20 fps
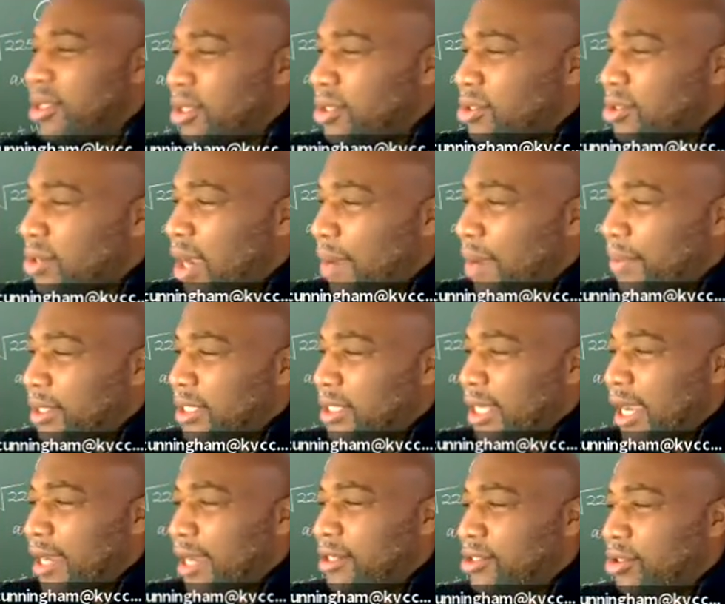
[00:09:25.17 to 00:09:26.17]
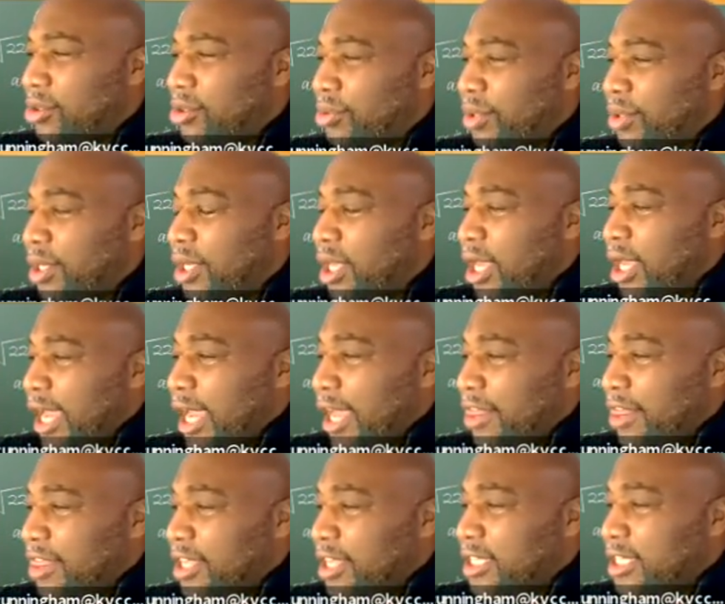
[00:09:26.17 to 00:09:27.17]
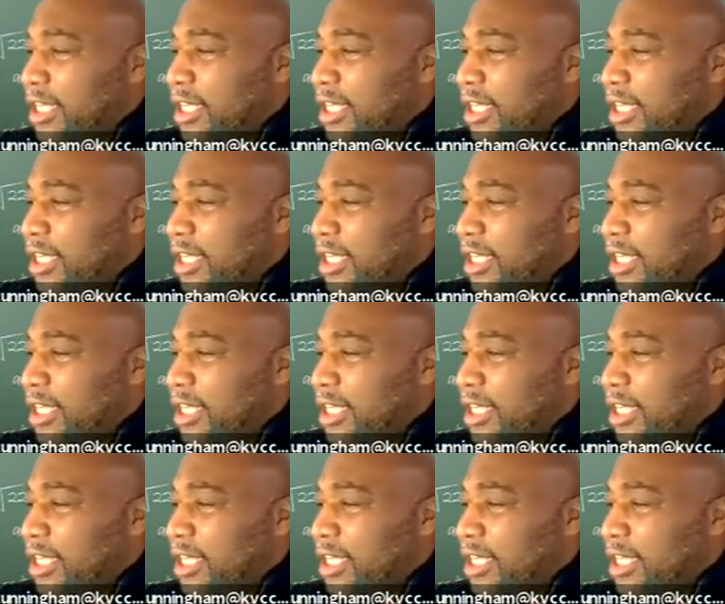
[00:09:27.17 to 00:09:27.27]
So how many times the 3? In this